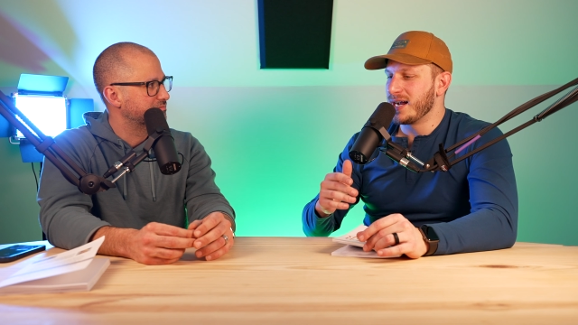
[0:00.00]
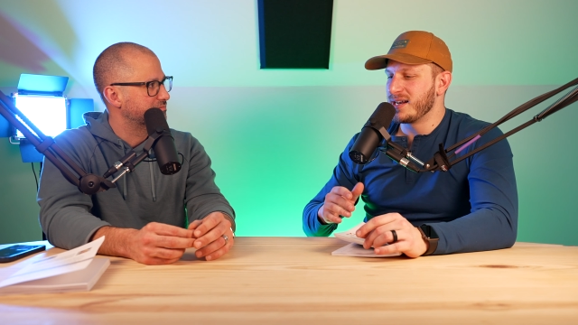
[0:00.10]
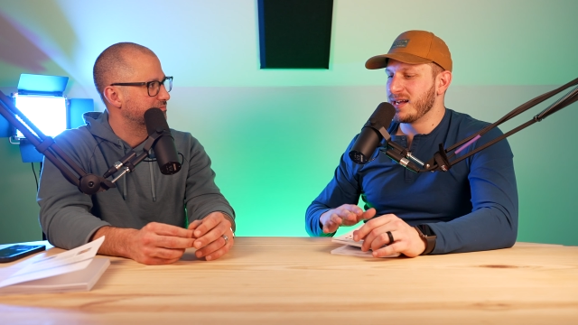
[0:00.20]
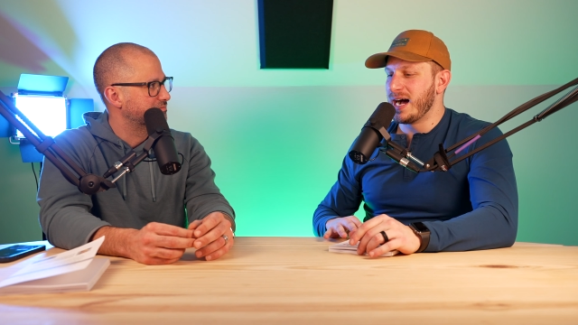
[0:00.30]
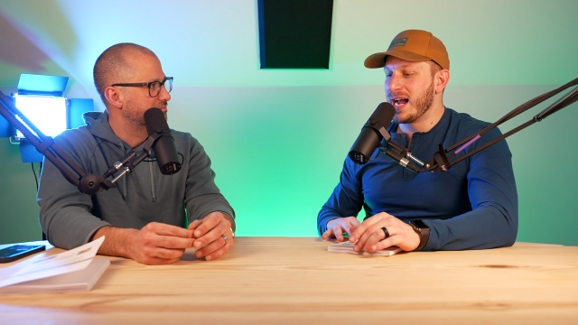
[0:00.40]
Speaker 1: I,
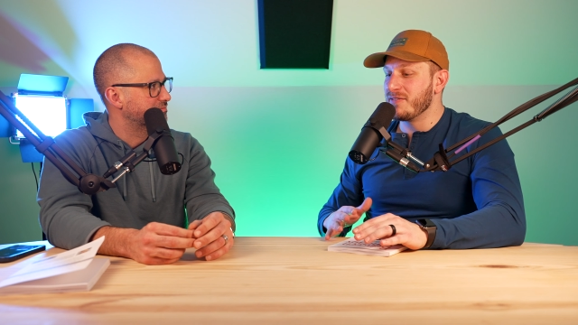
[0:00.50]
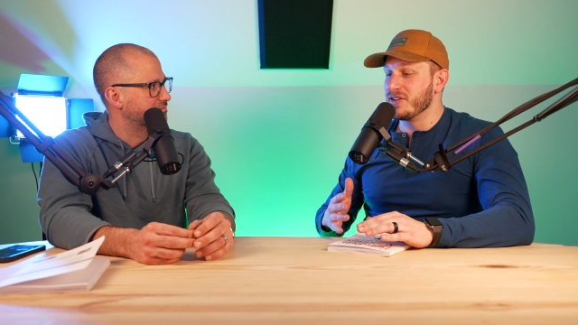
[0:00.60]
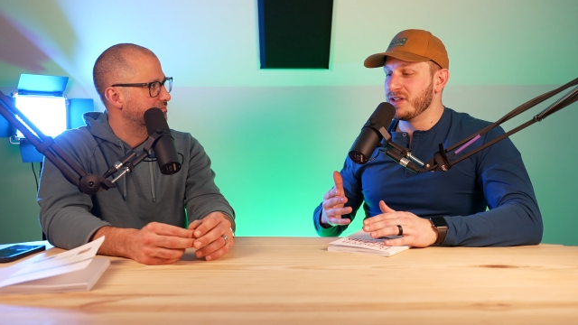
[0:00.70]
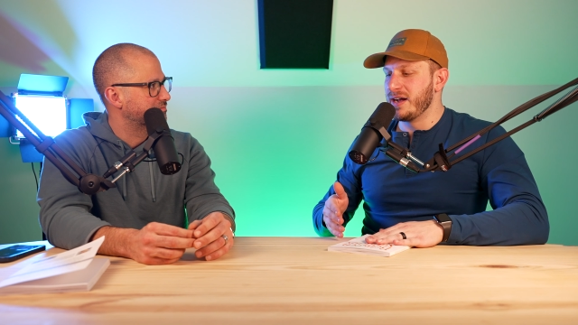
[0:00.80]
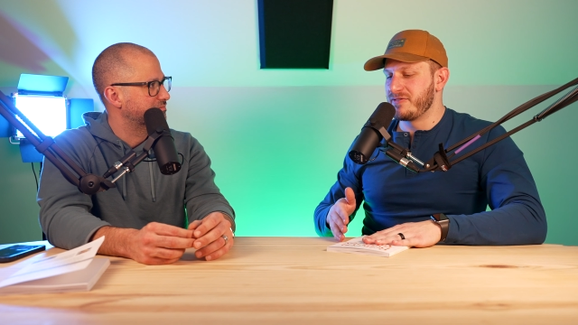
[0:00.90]
I have,
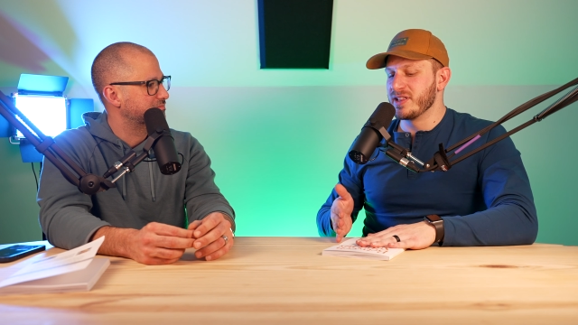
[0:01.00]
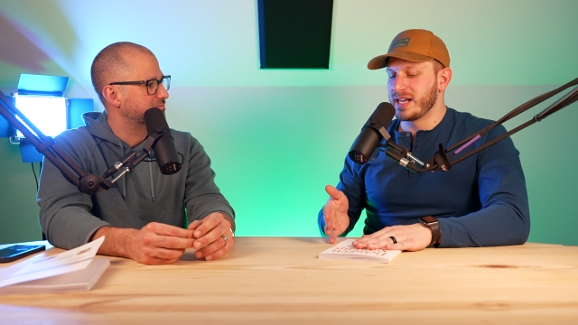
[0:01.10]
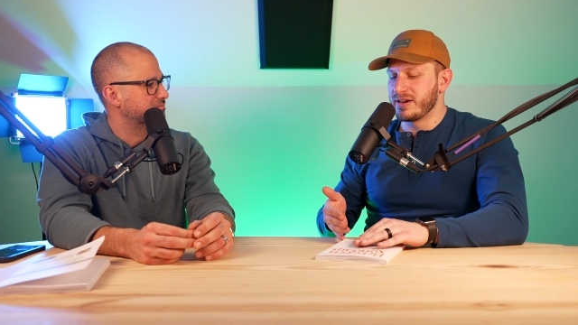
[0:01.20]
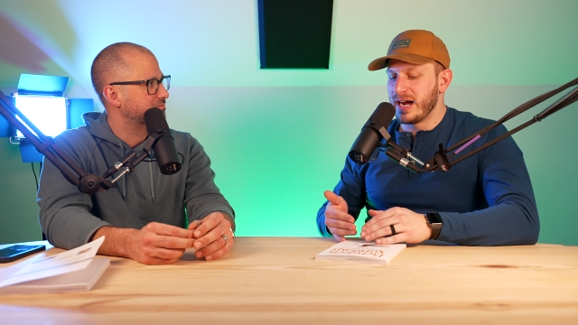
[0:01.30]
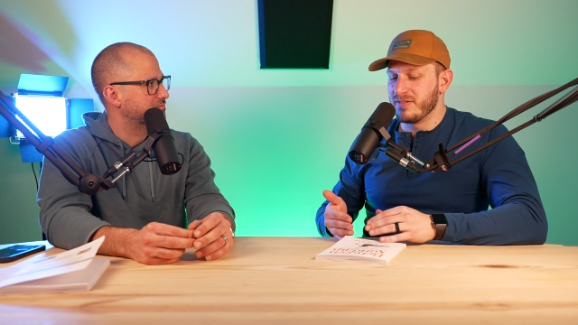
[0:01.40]
a, I feel
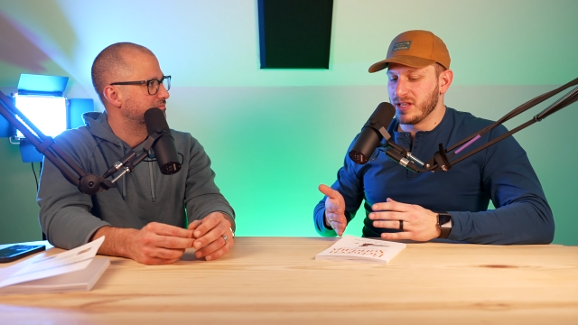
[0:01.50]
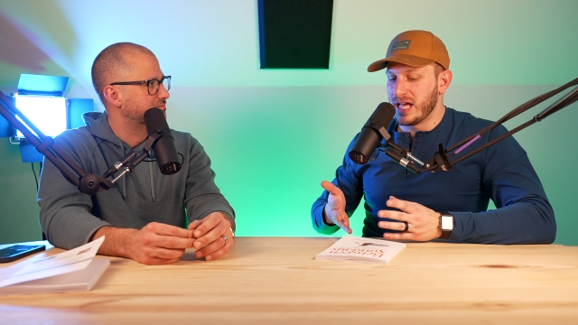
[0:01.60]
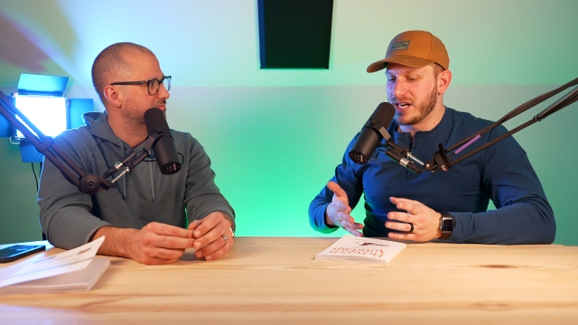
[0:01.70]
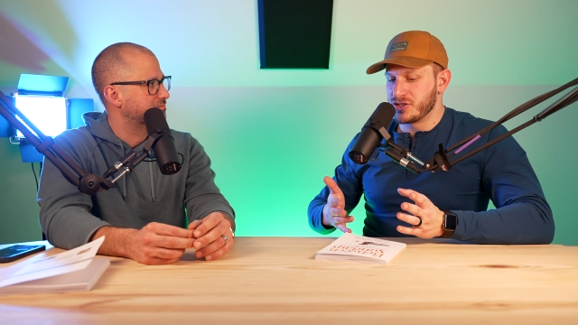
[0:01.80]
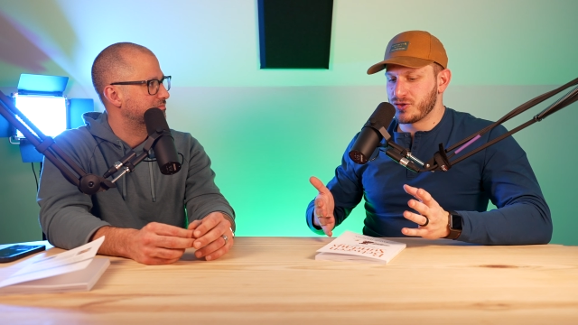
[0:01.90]
like I have a
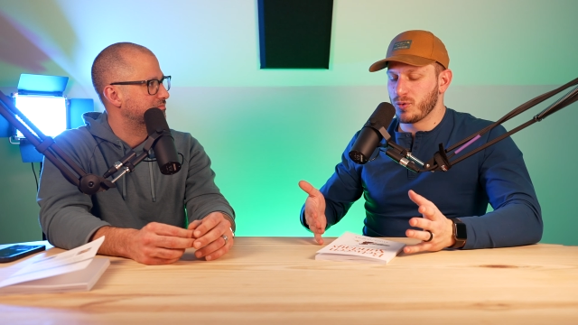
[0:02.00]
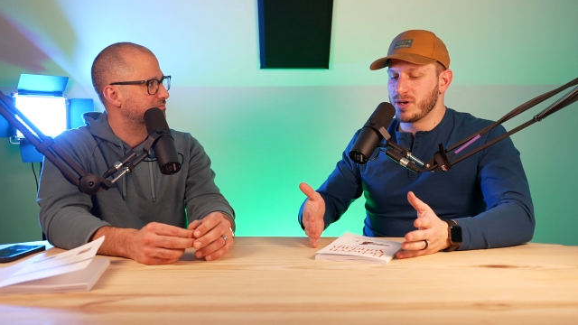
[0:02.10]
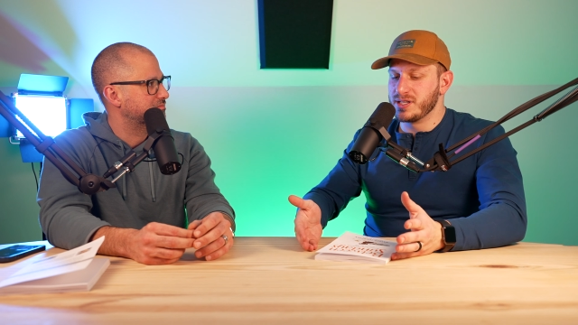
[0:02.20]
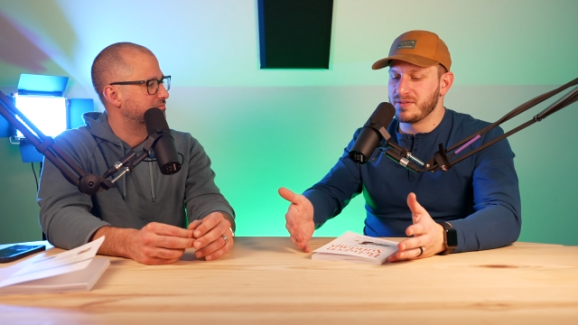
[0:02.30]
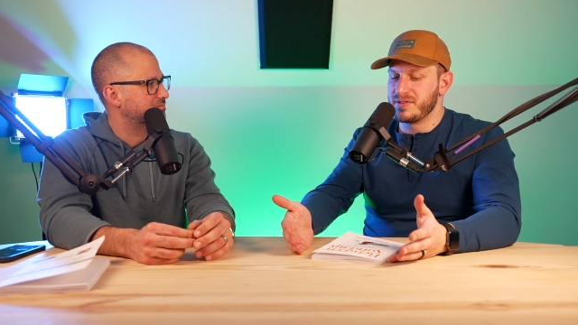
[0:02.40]
lot of
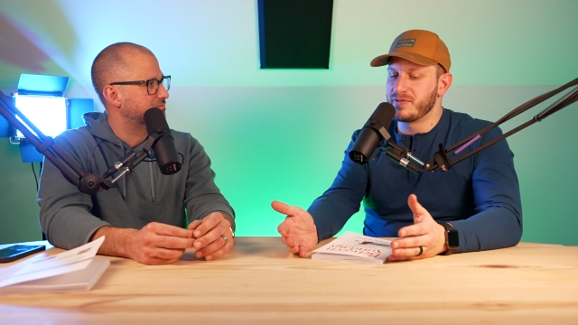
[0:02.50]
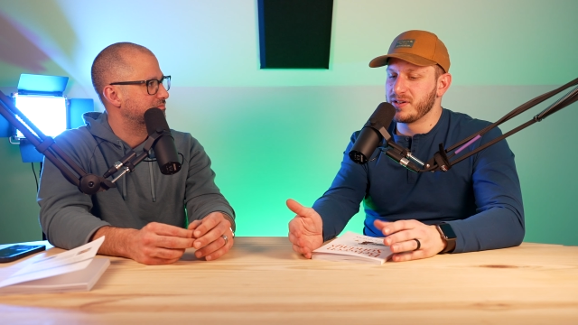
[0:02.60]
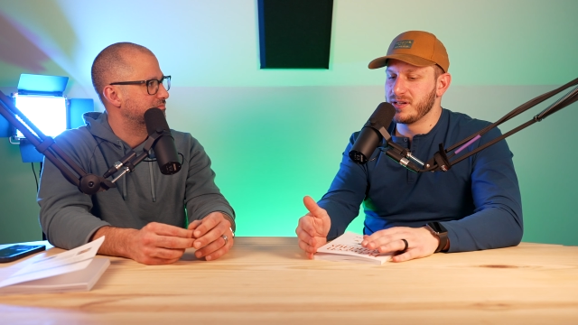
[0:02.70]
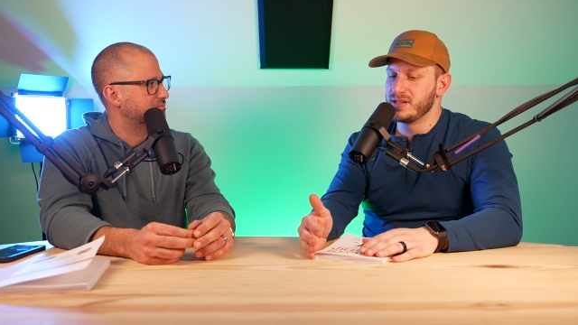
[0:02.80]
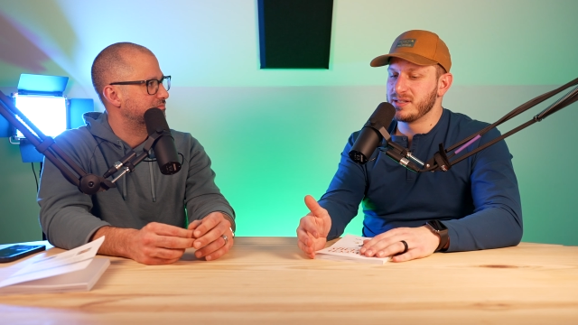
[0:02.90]
stories of
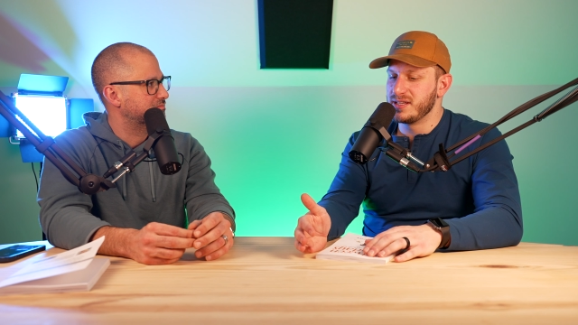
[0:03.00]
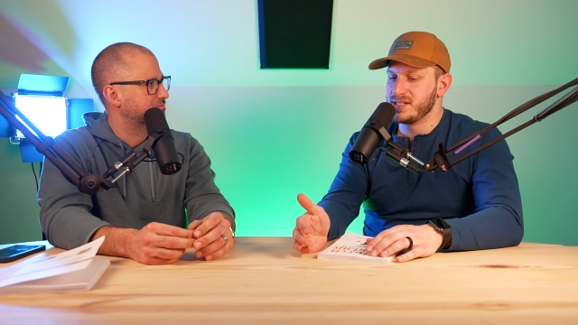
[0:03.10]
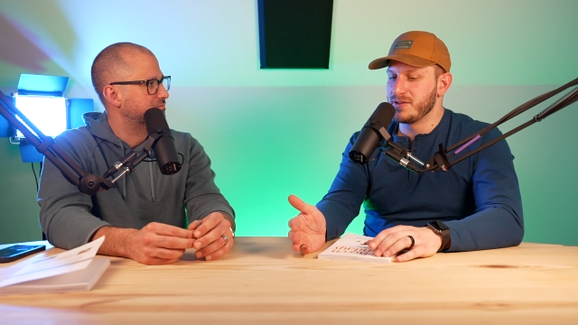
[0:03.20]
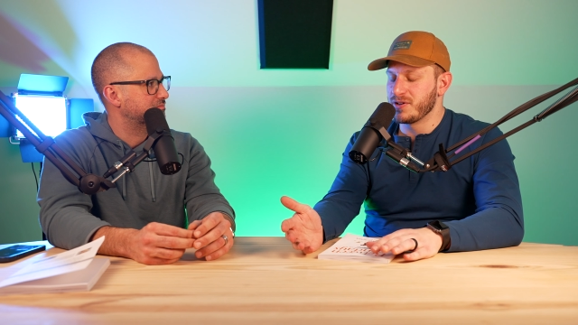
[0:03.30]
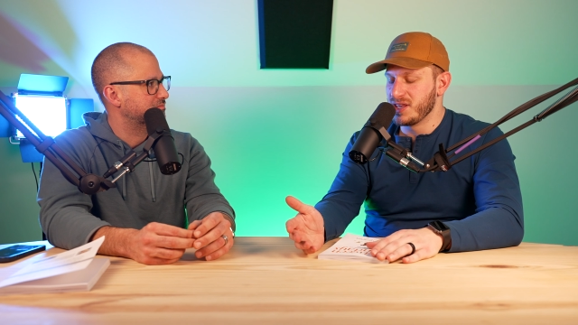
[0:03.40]
different,
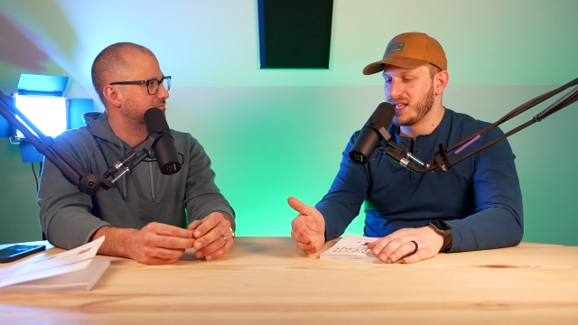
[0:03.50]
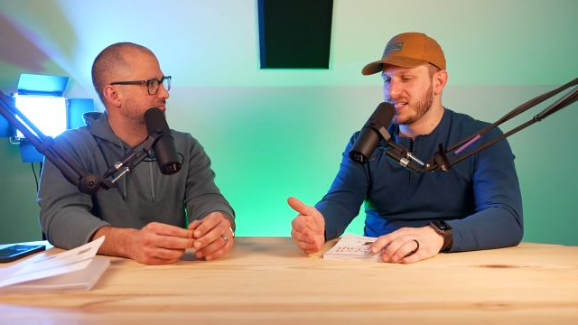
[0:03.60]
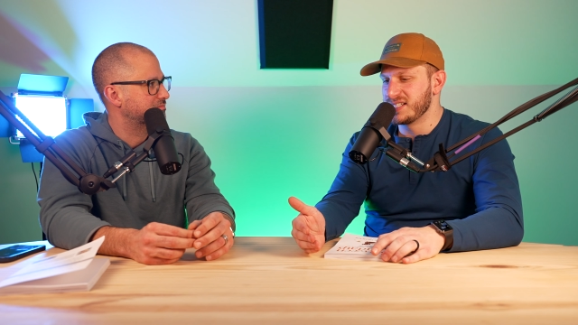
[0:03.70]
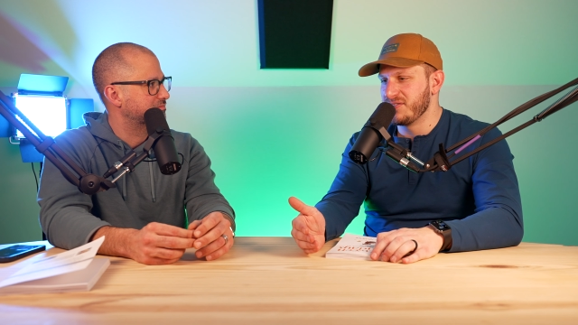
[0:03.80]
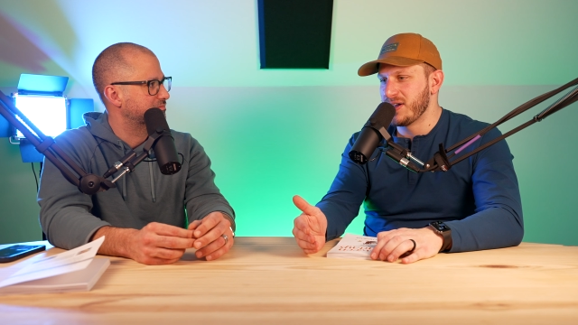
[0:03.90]
different things that have